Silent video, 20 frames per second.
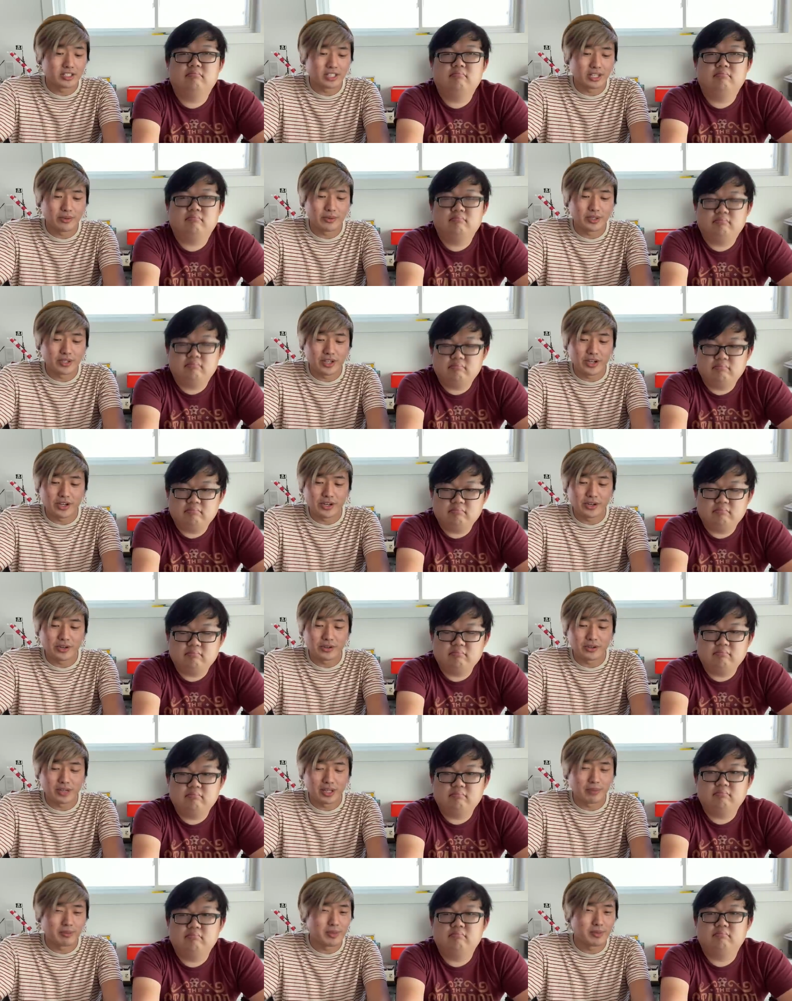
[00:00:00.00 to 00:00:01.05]
Speaker 1: they would know
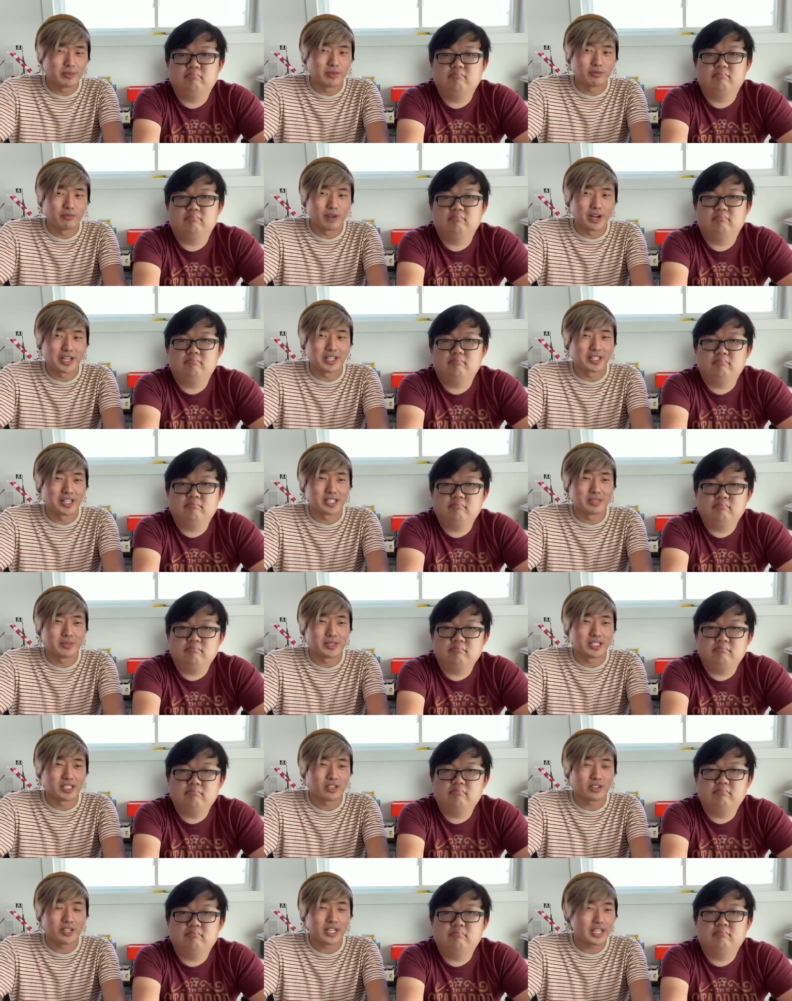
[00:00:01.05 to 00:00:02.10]
that like, people recognize me as
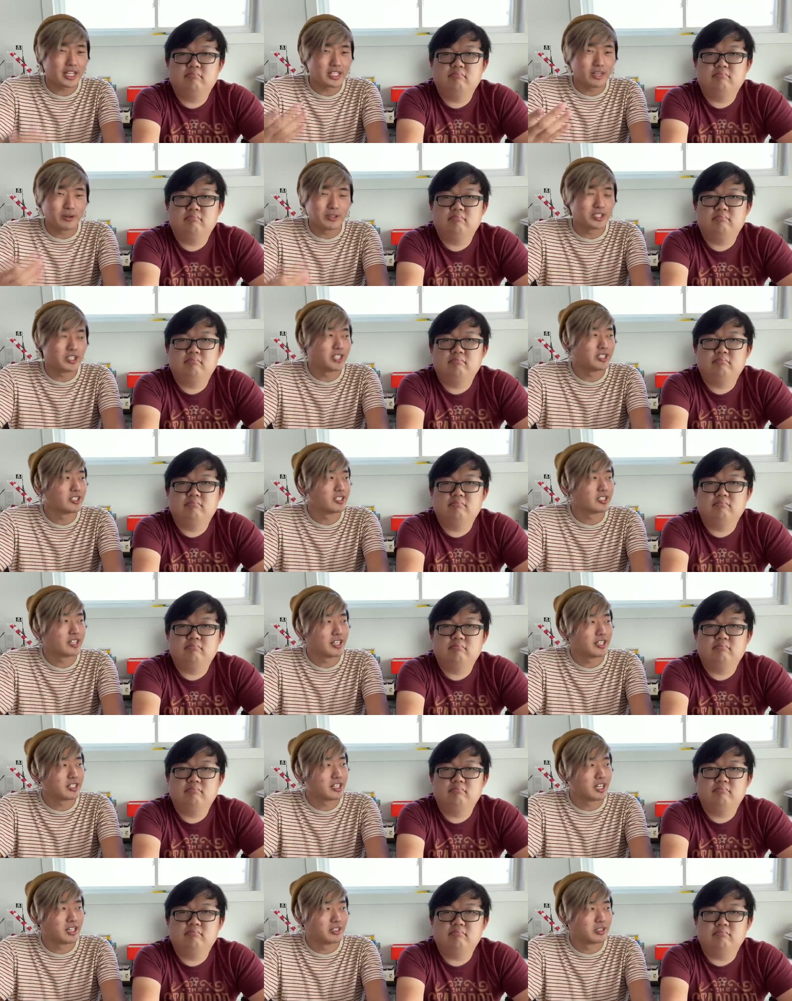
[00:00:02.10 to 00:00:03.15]
like, "Oh, that guy always changes his
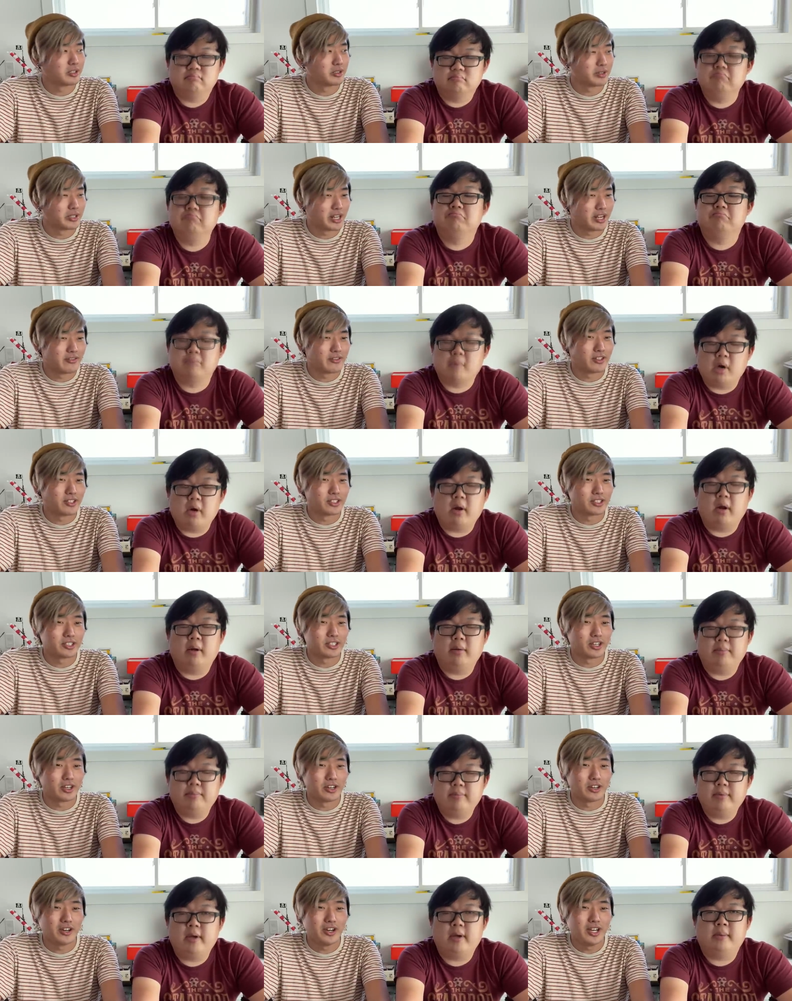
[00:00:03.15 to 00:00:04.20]
hair color." Or mm, whatever. Mm, okay.
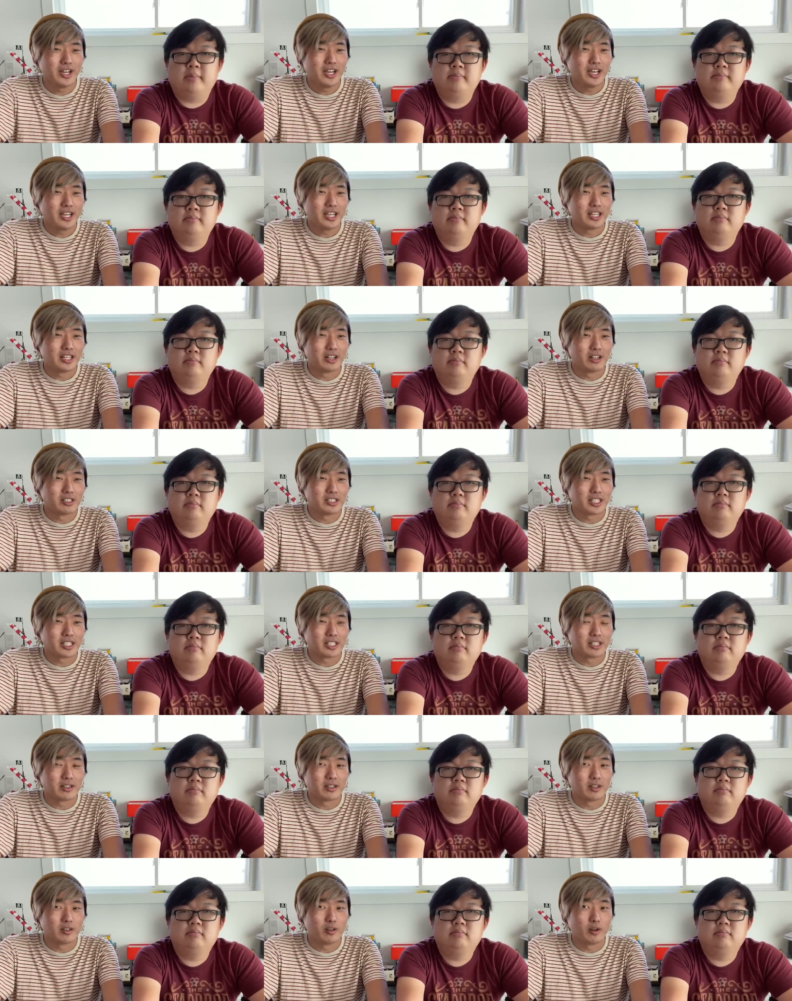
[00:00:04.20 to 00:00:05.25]
So yeah. you know, it's like
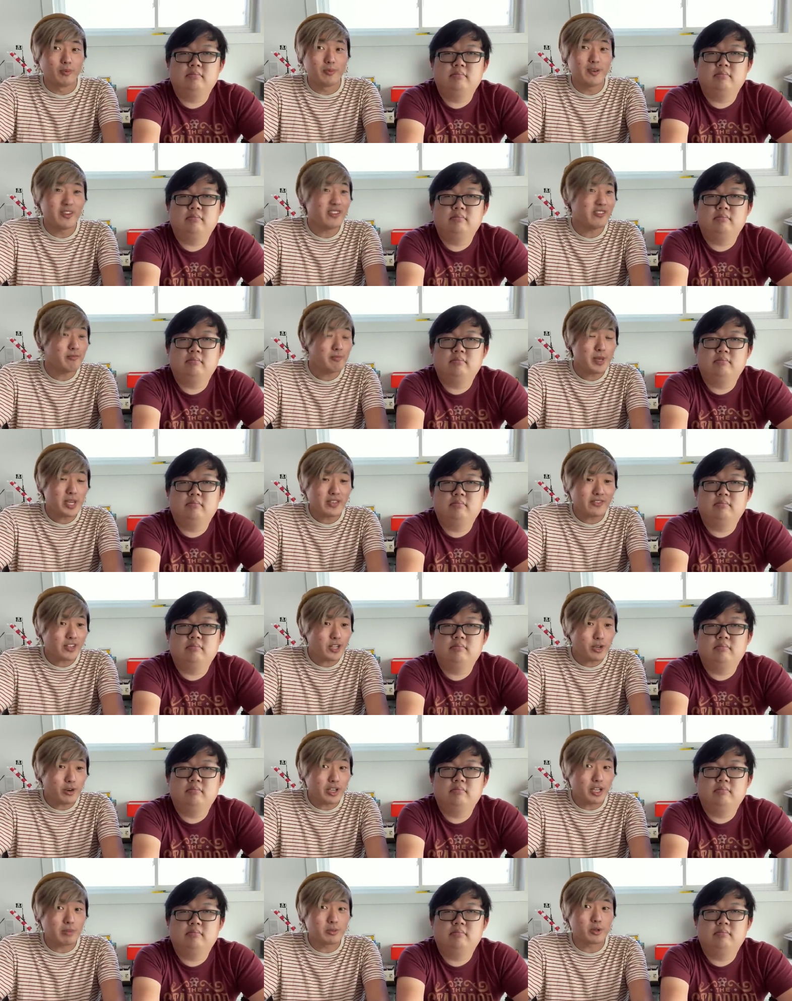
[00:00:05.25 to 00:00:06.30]
a, a, big big
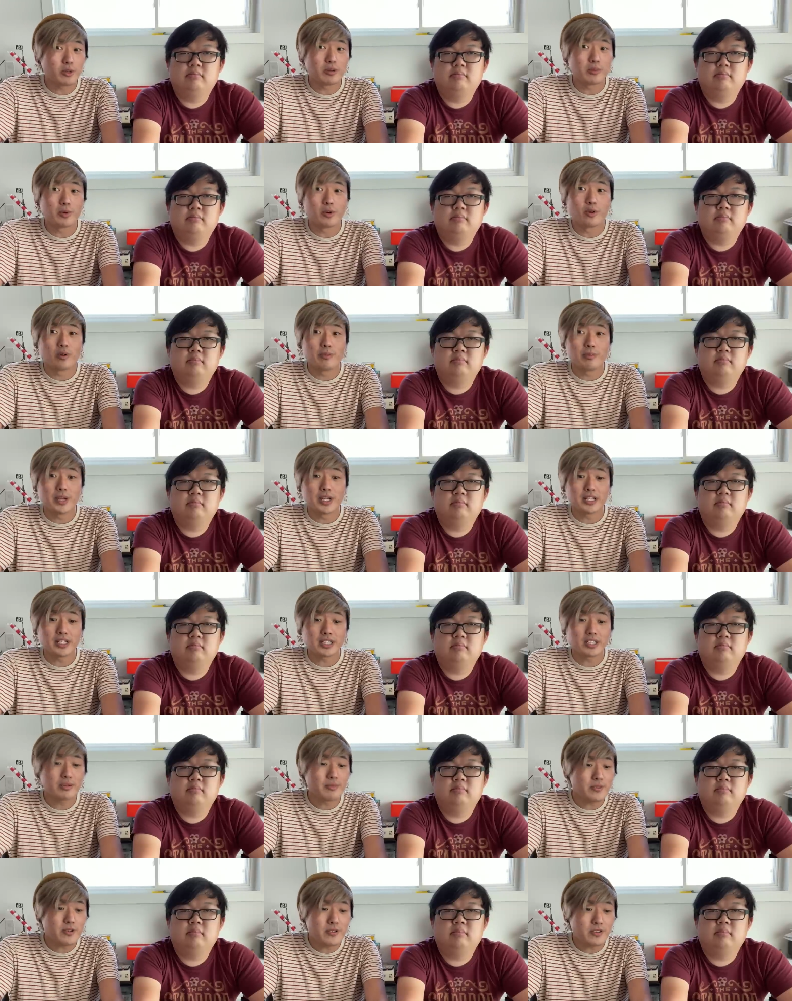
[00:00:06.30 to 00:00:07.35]
video game tournament or a big like
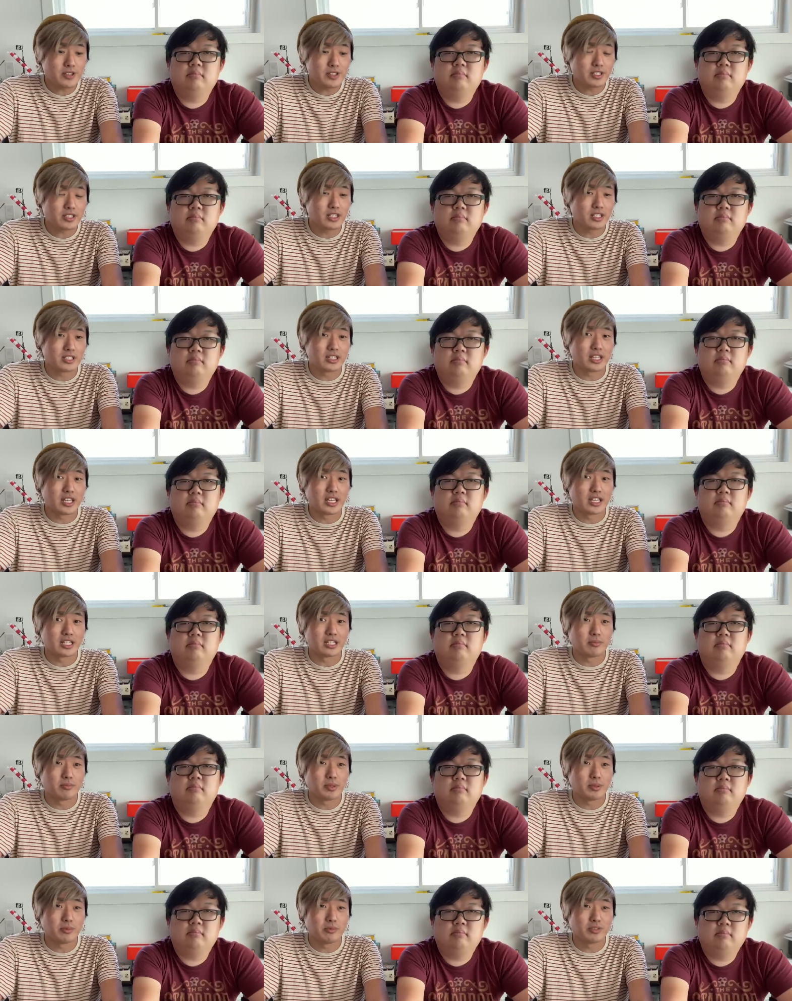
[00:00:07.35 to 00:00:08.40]
community uh, thing,
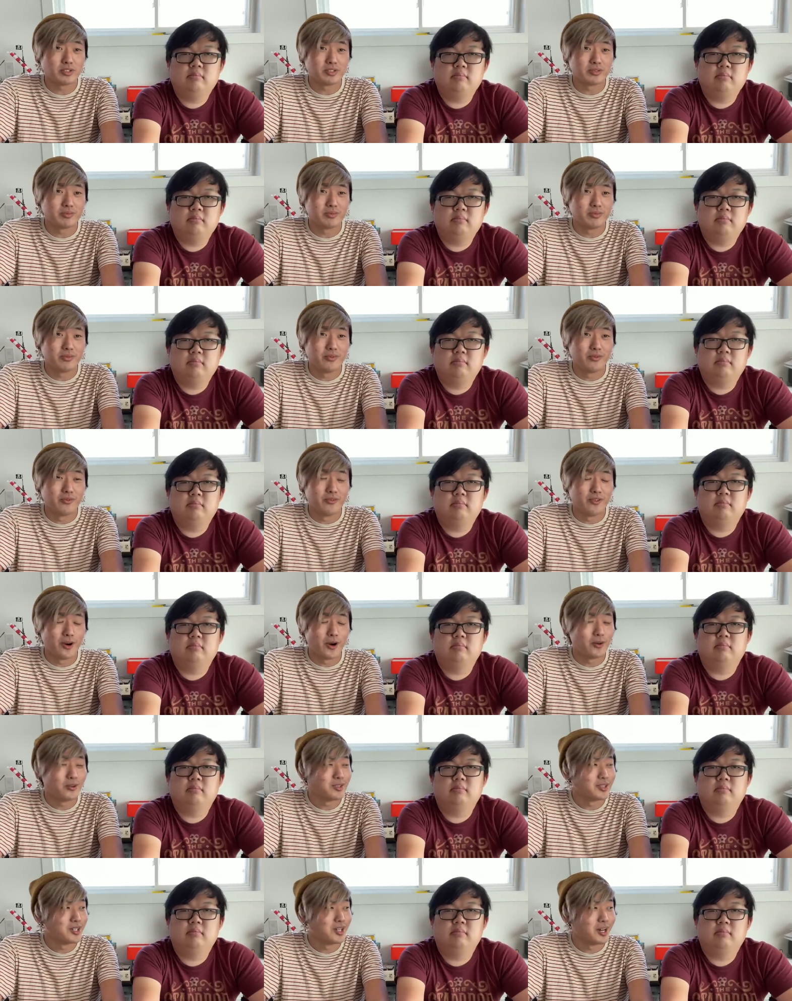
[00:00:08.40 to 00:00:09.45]
and people would just
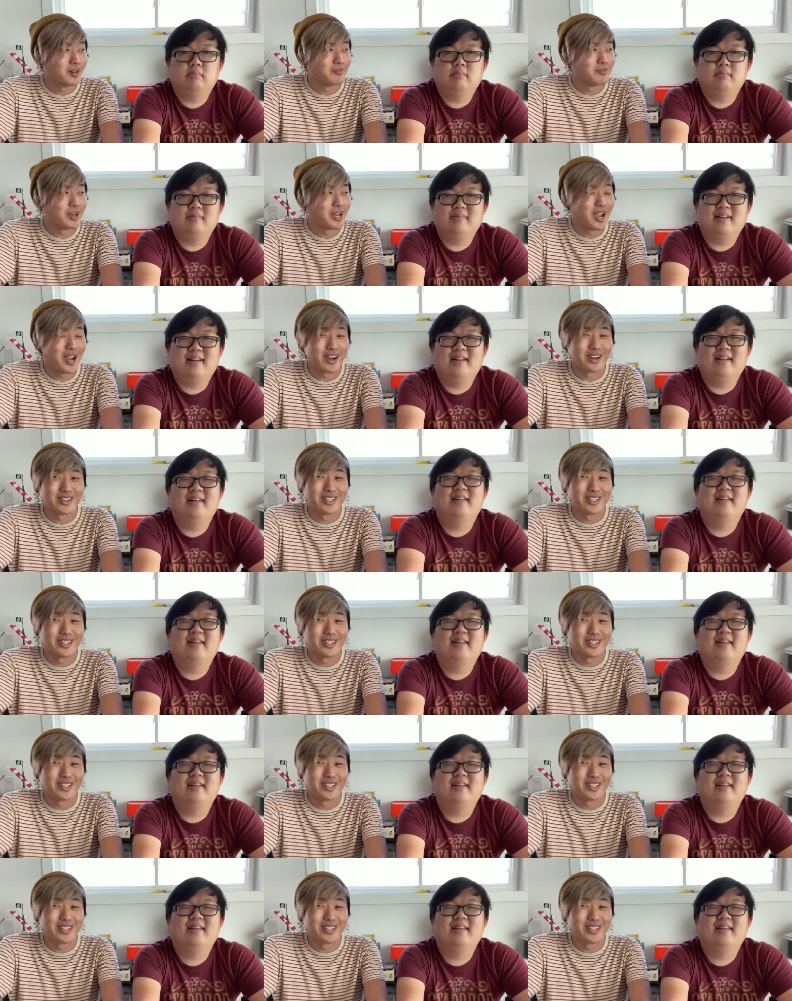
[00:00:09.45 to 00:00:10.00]
vote on my hair